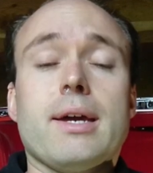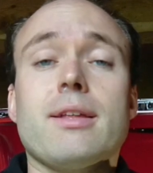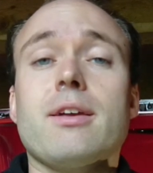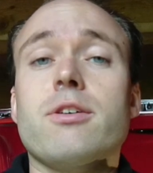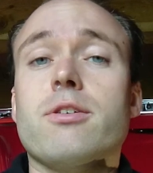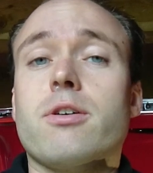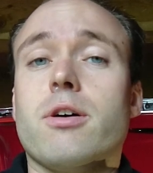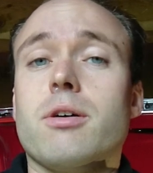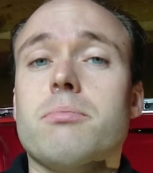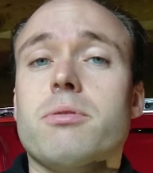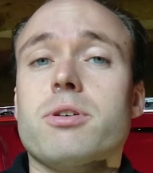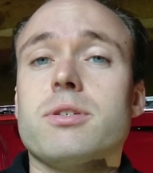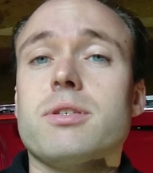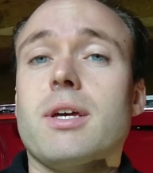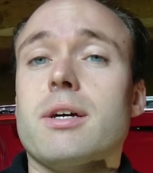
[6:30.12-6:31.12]
and then your car
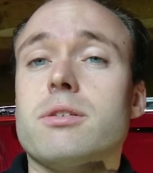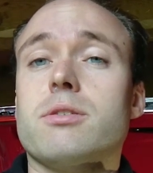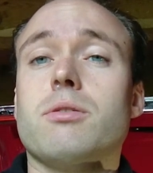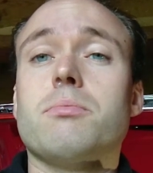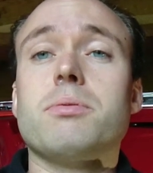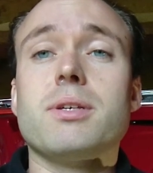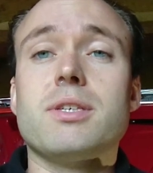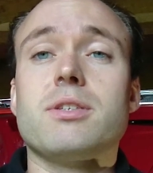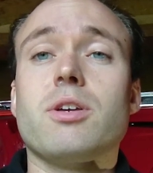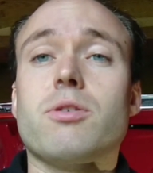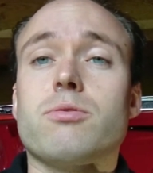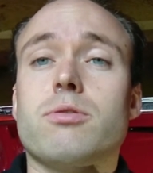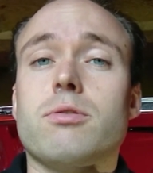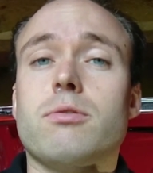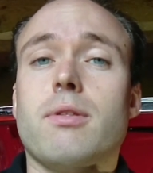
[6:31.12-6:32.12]
burns down, so please
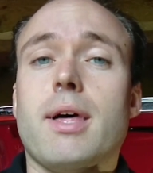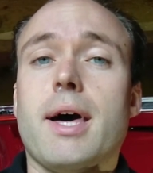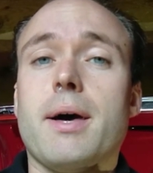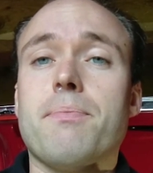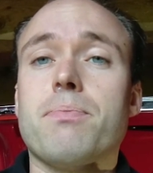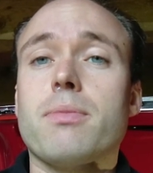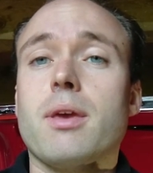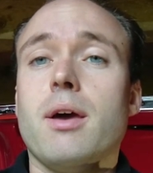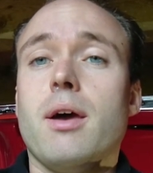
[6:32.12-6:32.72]
don't do that.